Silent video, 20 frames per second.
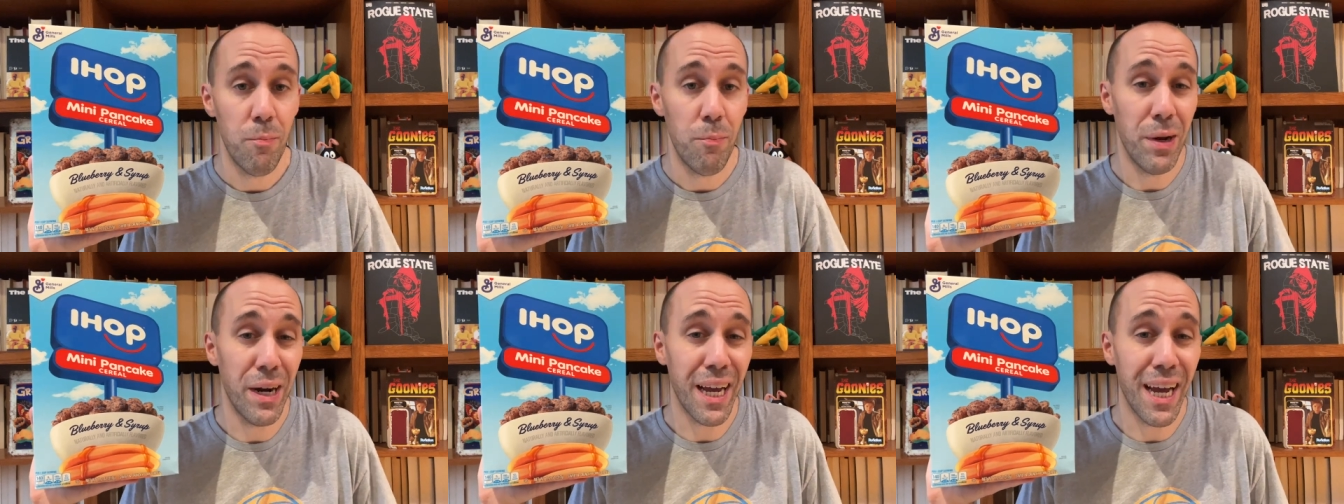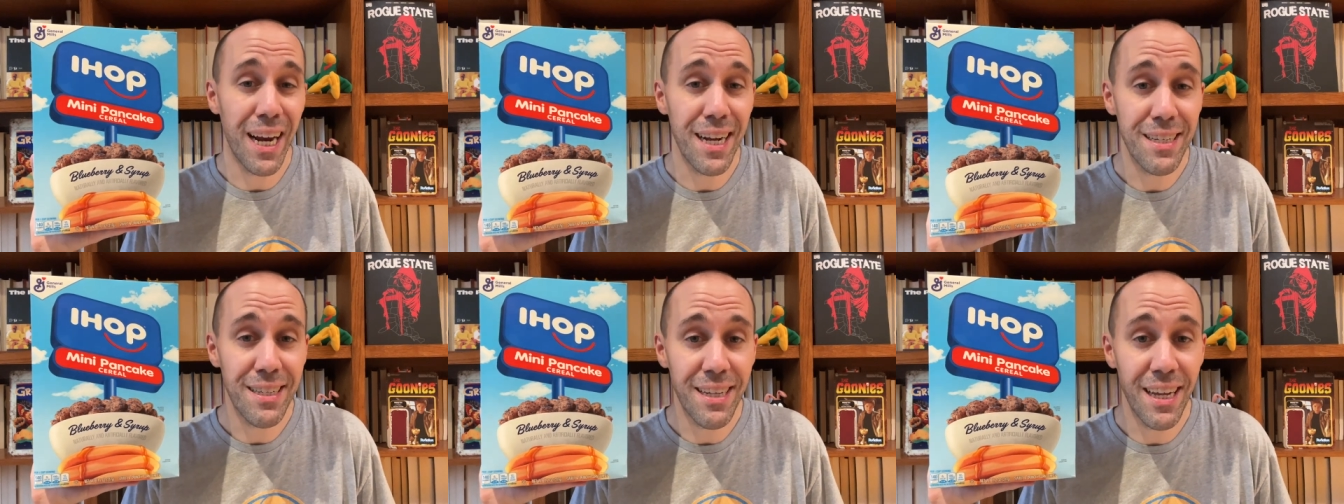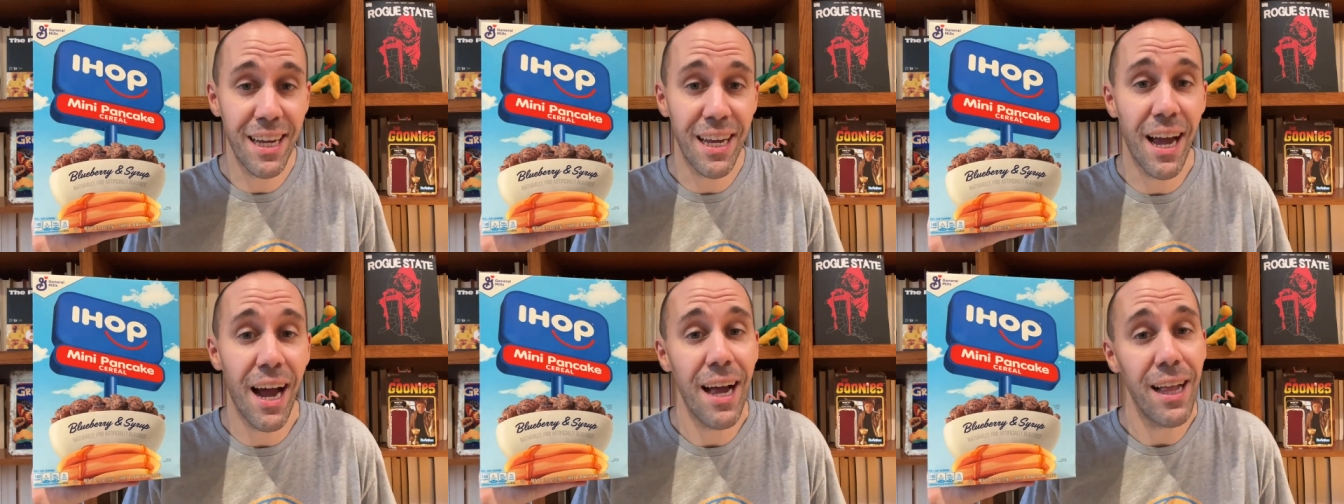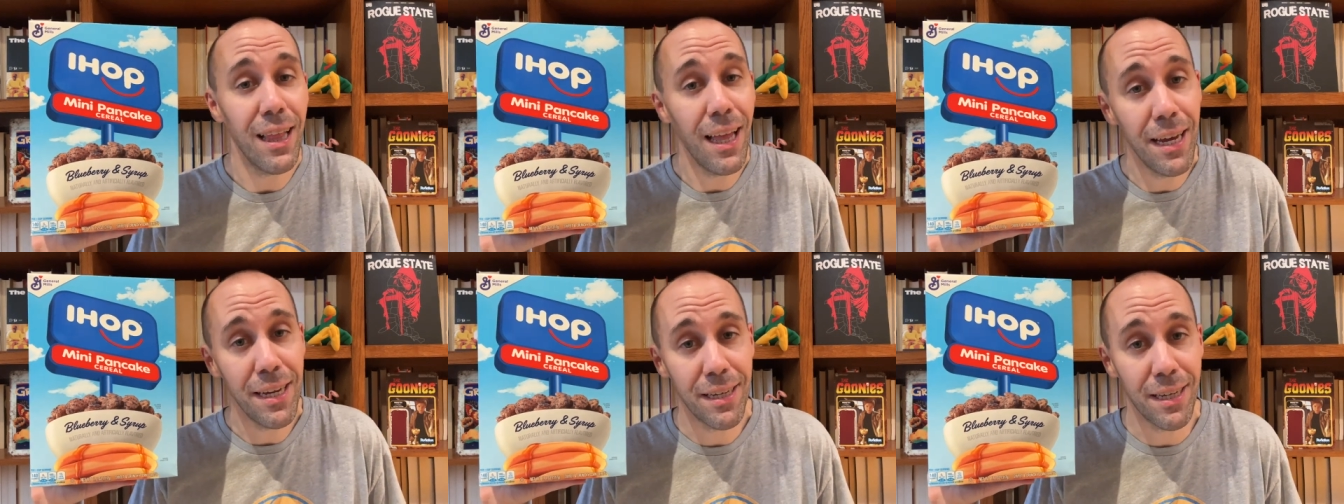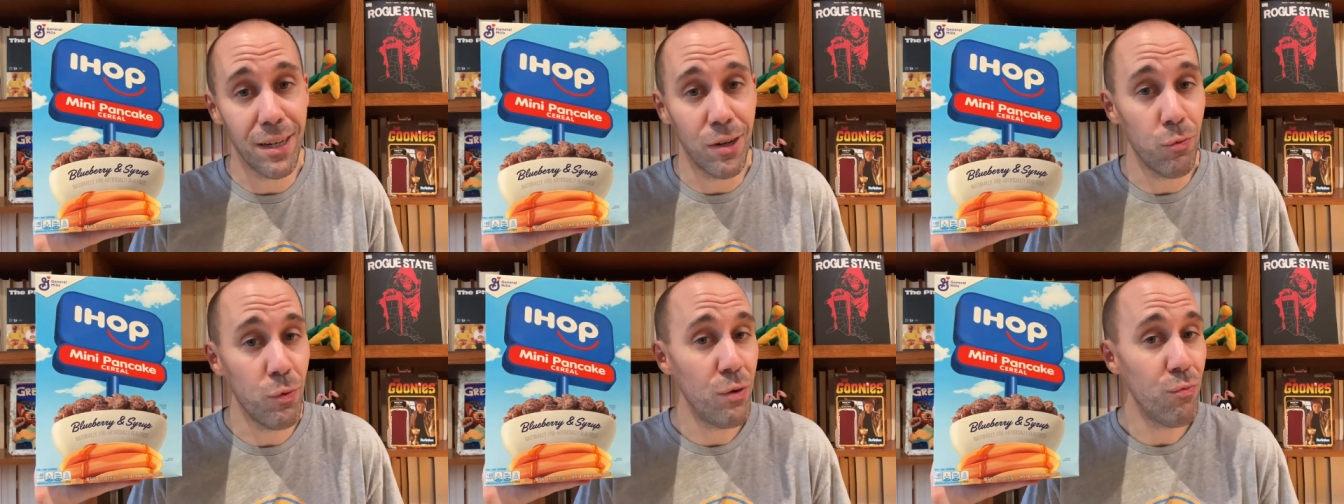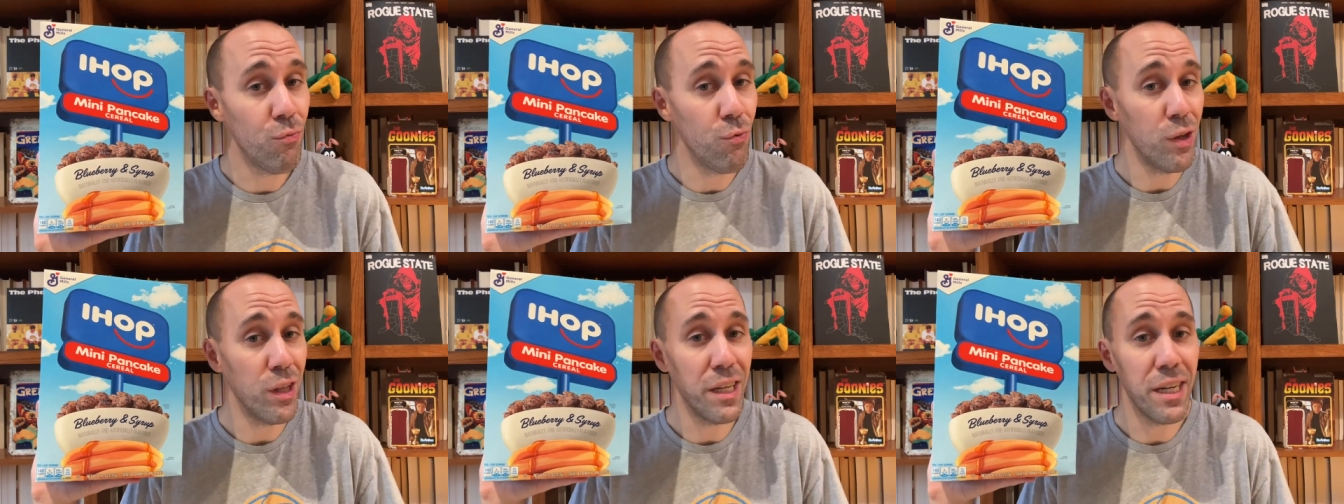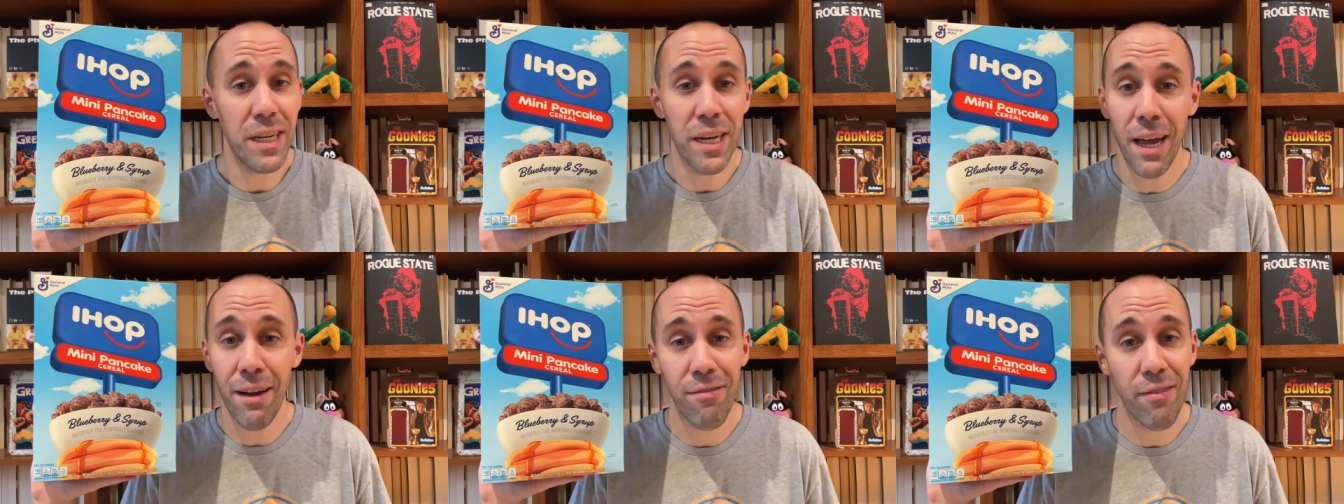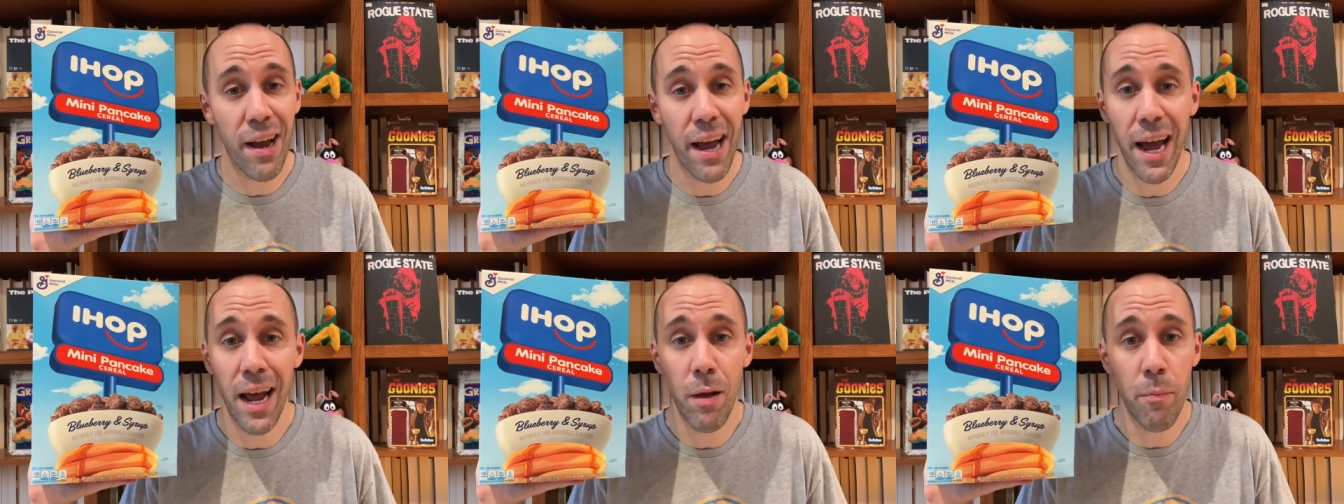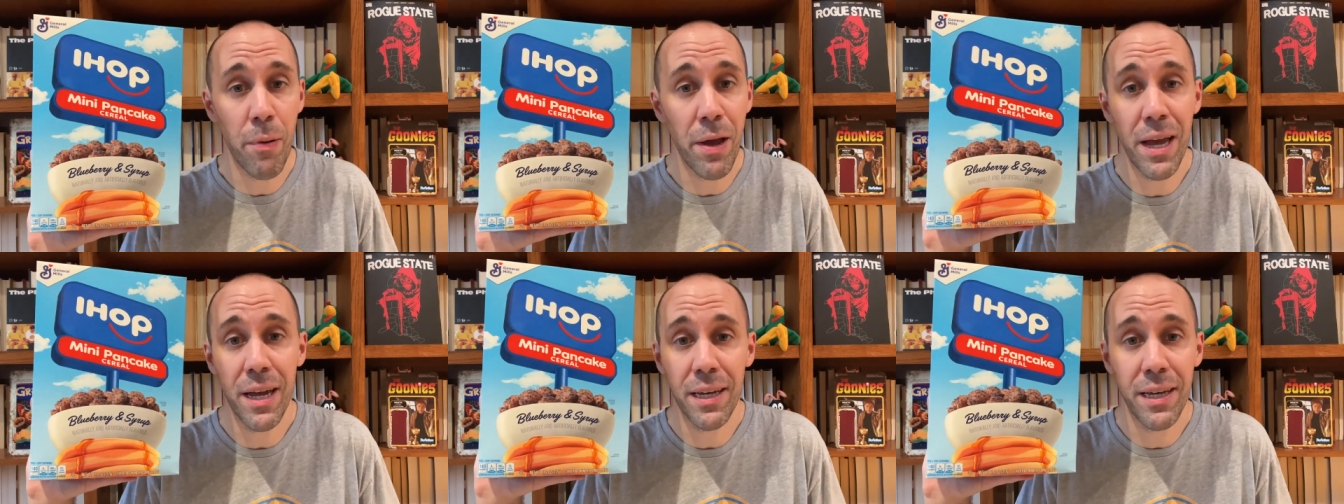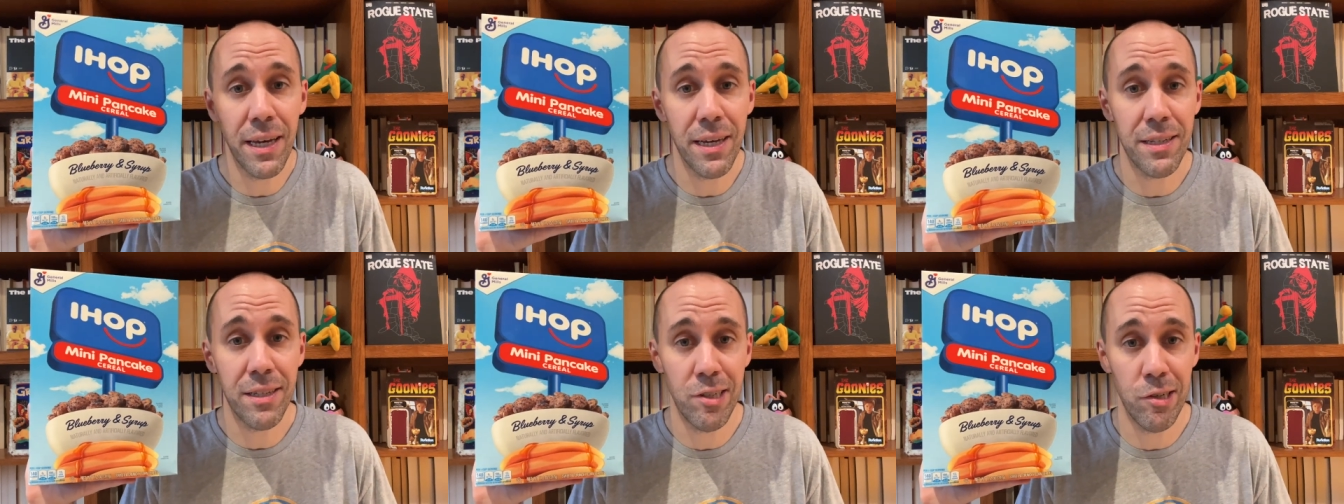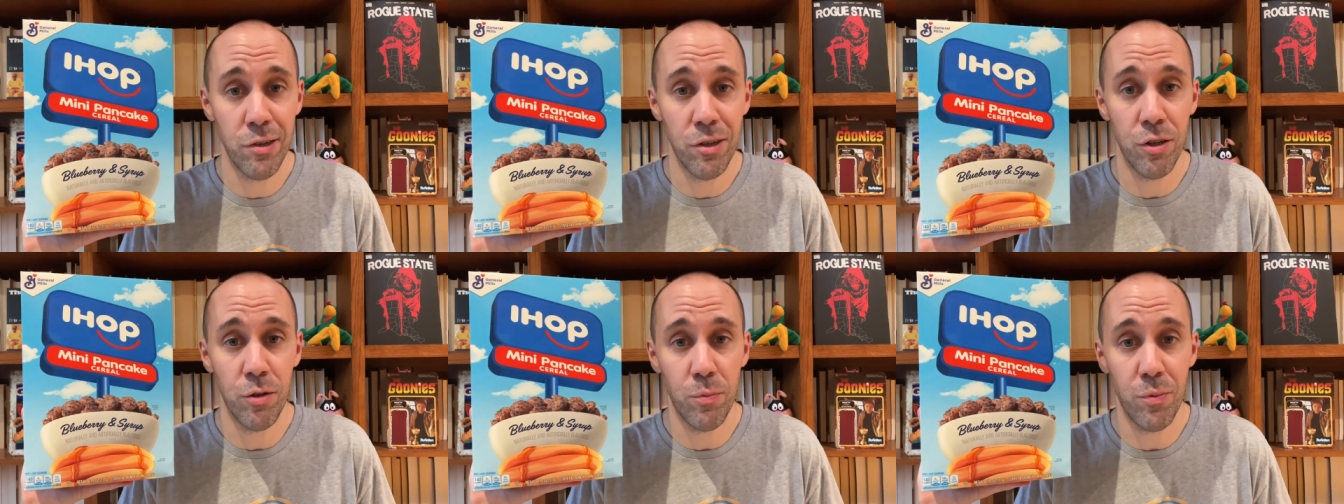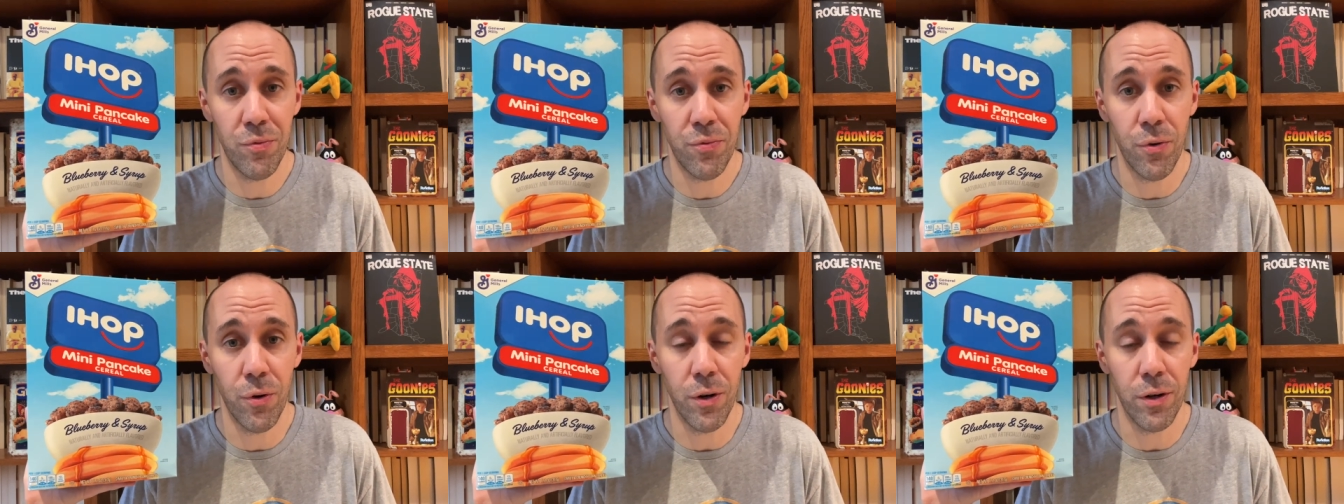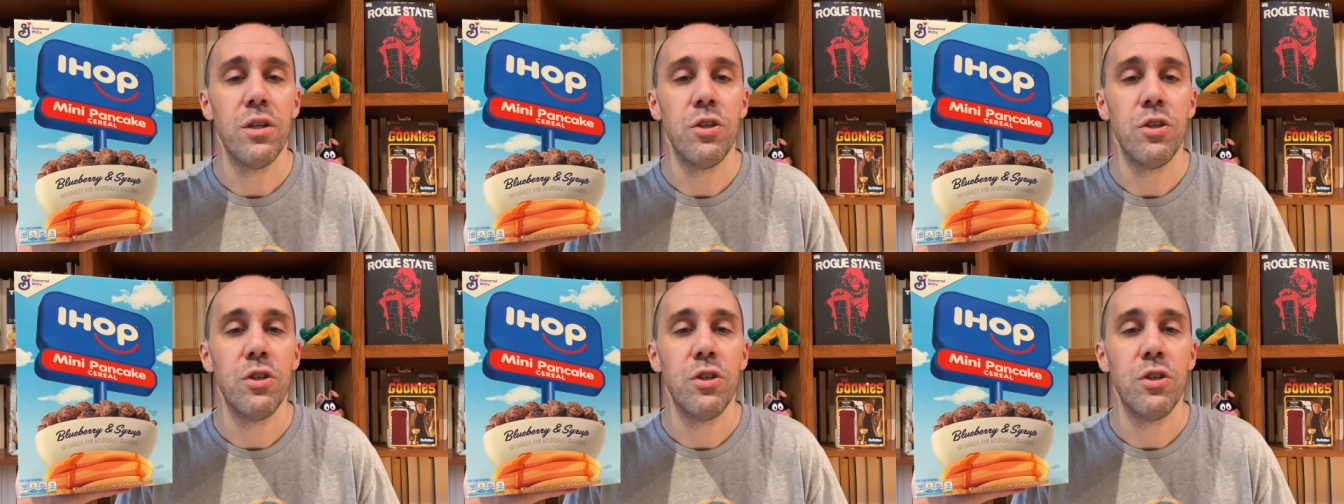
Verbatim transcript: But I gotta say, I like it. We've really never had a pancake cereal before.